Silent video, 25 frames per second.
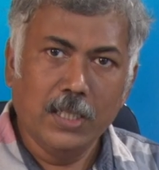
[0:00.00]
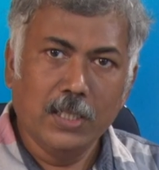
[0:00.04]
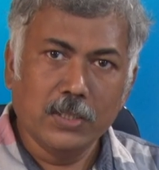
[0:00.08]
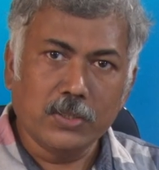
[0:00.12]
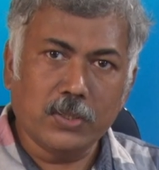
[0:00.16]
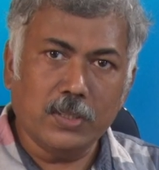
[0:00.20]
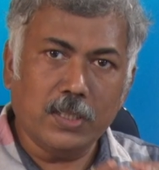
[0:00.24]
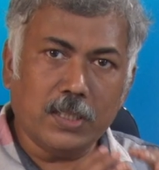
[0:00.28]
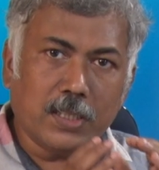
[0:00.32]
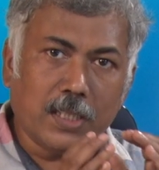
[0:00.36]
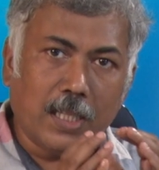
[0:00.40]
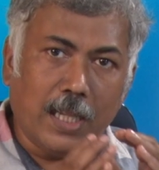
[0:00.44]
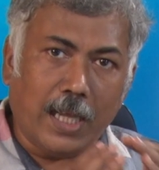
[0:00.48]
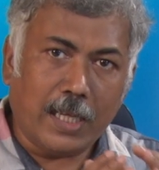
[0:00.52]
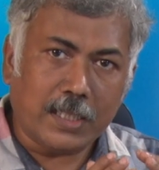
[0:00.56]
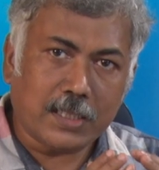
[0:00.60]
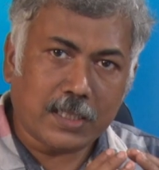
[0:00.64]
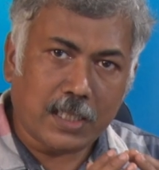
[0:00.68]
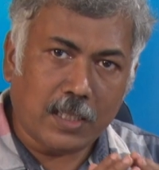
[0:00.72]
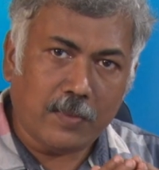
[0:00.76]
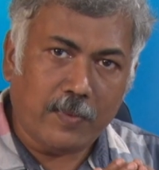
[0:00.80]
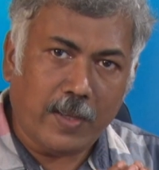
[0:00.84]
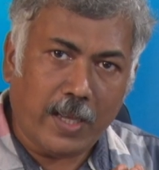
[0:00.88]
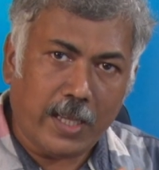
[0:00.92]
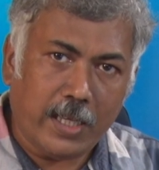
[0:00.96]
So, this
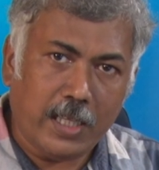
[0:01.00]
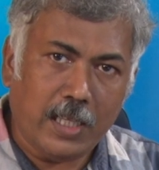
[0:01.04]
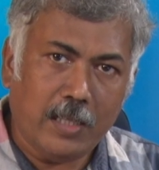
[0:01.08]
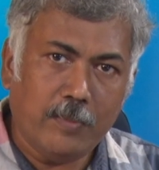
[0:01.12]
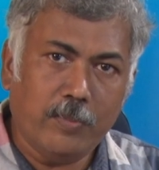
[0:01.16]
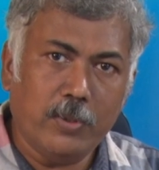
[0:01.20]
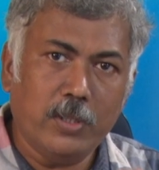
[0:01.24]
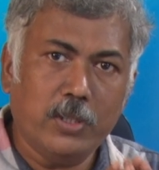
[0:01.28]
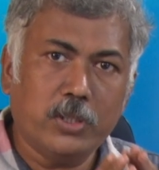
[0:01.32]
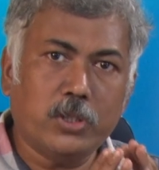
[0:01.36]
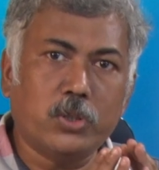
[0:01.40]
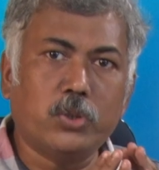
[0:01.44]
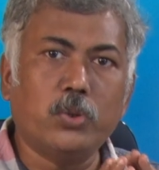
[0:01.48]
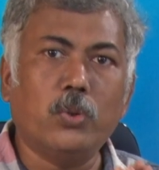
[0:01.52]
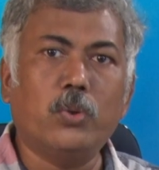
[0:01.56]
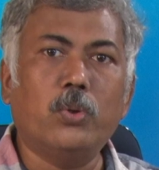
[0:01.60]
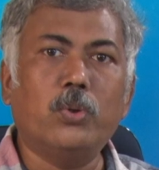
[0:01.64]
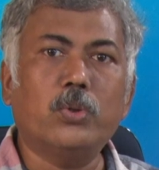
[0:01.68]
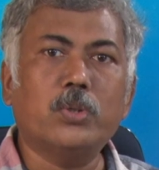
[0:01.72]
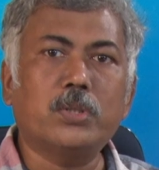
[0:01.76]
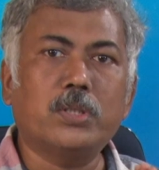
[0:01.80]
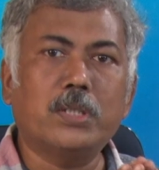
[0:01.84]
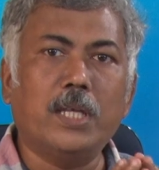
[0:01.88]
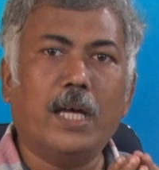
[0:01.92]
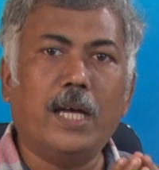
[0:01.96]
cluster variable
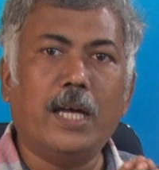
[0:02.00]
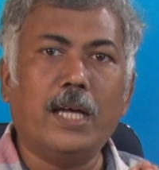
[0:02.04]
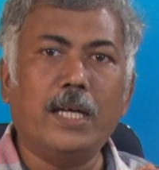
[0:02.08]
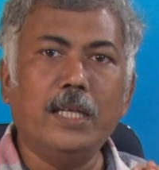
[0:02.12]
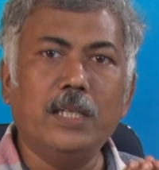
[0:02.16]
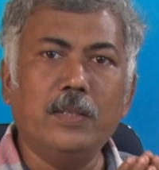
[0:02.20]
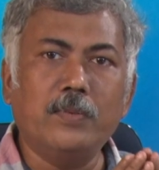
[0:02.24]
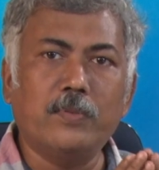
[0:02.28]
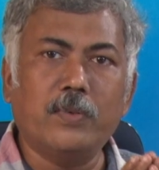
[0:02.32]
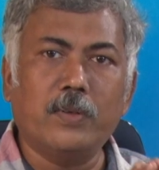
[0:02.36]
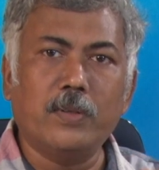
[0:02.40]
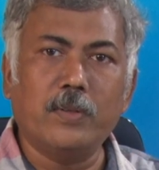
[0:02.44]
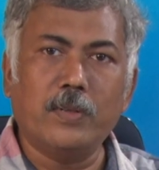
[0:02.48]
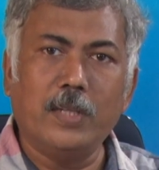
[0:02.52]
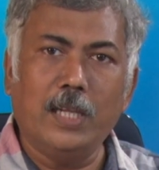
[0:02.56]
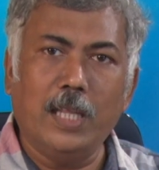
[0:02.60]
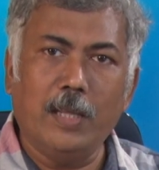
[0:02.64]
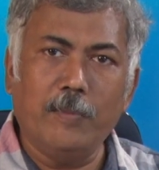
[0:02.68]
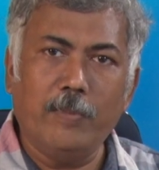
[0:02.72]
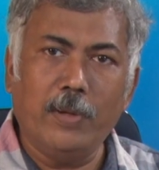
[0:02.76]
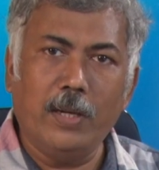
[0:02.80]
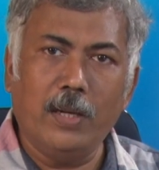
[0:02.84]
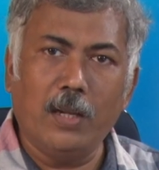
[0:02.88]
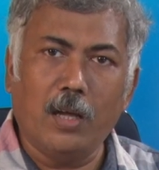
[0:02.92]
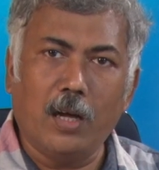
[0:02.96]
stores the
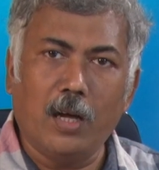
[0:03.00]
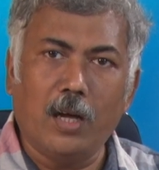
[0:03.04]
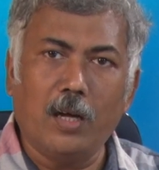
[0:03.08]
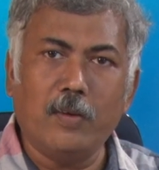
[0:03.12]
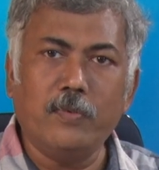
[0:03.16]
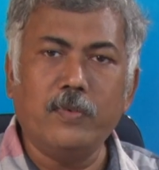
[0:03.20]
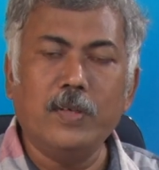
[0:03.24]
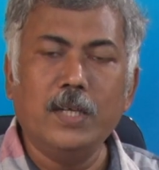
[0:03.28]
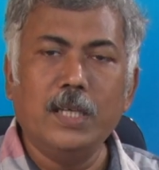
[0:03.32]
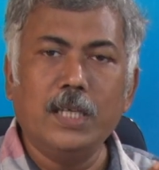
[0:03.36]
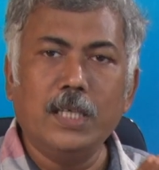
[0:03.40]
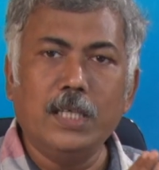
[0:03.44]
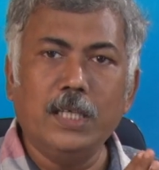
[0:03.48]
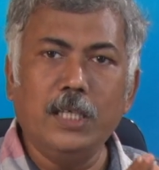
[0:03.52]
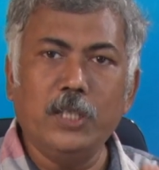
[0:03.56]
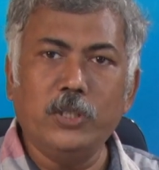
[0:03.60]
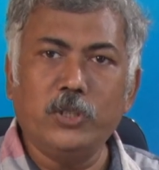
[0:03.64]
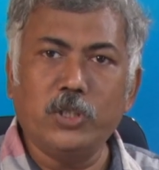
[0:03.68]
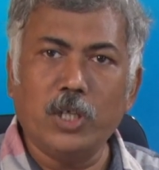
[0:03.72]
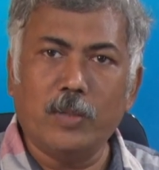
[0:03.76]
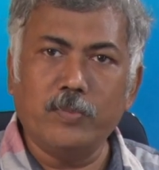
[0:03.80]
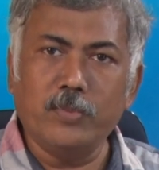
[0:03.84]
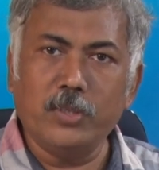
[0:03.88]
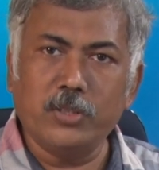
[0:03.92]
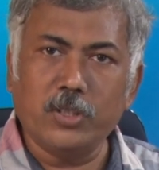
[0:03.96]
label of
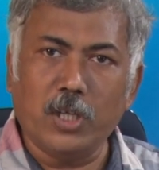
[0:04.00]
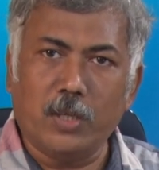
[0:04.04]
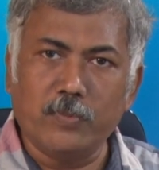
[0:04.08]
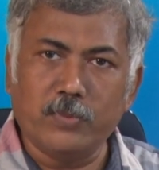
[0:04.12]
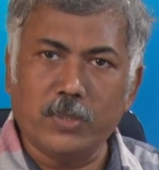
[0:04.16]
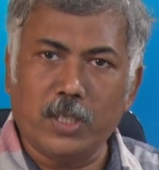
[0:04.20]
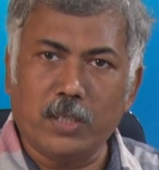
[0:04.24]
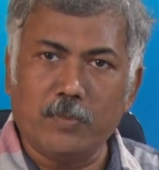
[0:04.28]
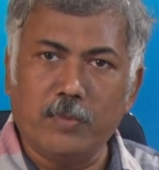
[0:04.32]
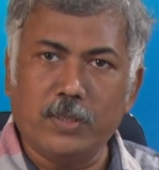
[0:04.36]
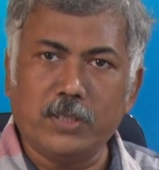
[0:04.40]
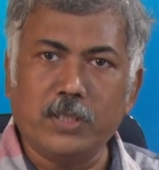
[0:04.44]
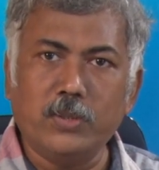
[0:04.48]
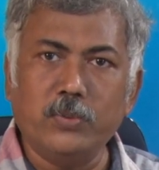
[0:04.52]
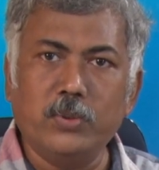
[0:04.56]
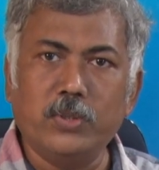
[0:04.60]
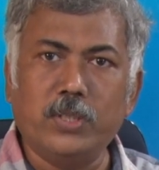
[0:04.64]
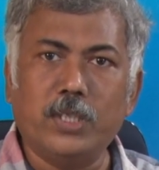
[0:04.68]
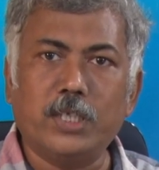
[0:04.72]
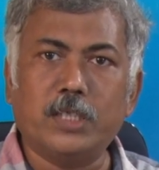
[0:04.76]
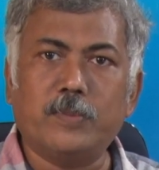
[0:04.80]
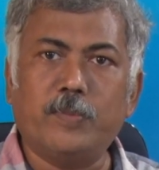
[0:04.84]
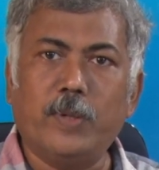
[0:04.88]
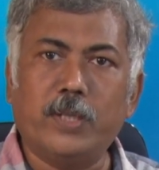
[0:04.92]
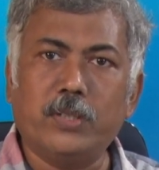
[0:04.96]
each of these observation with
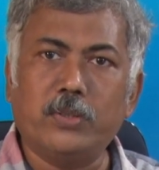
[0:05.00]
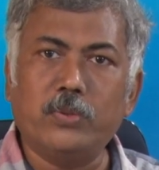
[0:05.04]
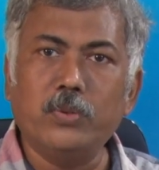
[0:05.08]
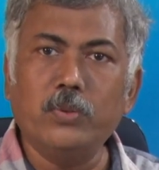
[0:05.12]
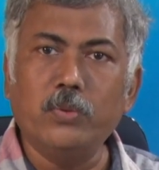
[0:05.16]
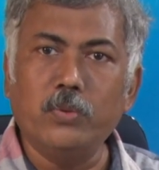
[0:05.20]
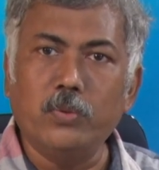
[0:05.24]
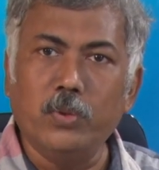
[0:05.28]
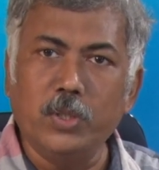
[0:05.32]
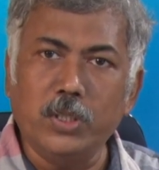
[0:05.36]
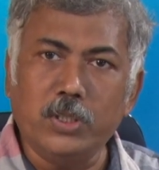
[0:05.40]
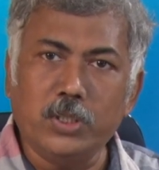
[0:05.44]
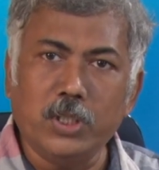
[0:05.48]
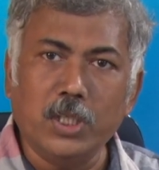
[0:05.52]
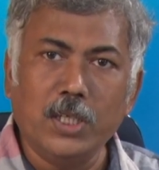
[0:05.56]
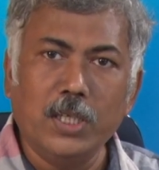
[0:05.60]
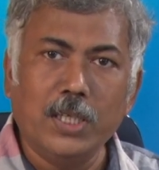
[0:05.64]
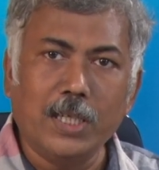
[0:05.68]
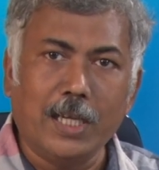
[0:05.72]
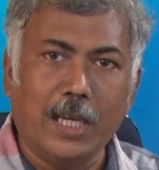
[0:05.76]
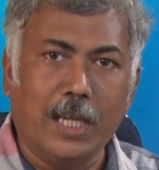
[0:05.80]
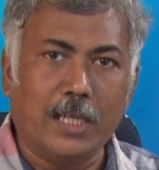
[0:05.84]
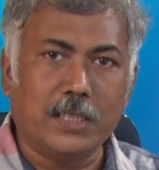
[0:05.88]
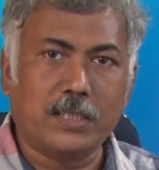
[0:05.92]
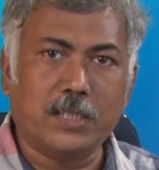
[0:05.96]
respect to which
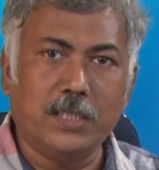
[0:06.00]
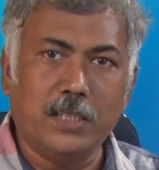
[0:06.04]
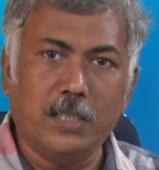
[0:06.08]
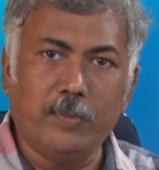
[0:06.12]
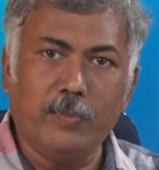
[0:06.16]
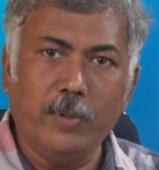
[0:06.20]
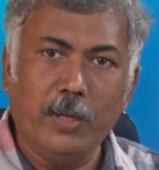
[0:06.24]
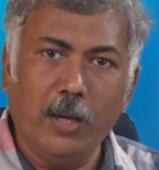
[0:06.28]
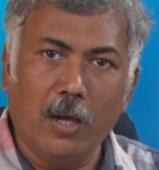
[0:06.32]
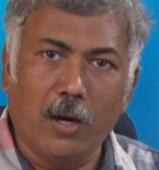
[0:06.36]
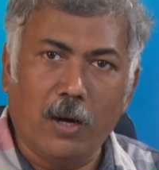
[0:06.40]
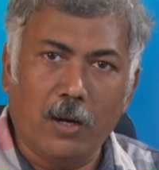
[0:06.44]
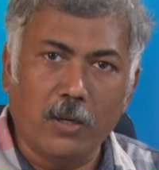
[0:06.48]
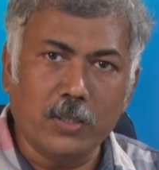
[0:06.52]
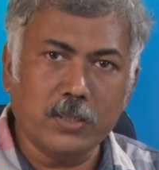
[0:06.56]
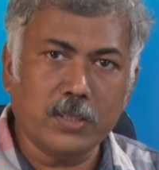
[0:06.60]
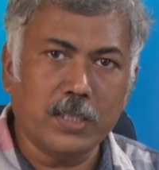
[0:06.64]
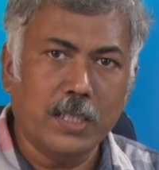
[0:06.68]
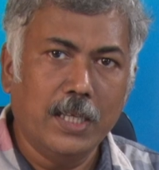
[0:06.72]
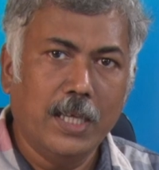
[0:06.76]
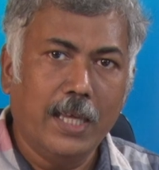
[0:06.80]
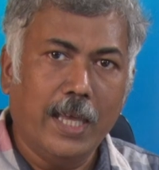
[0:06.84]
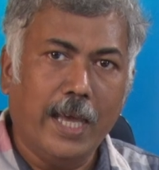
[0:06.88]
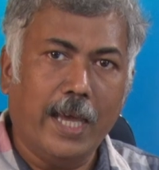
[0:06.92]
cluster it belongs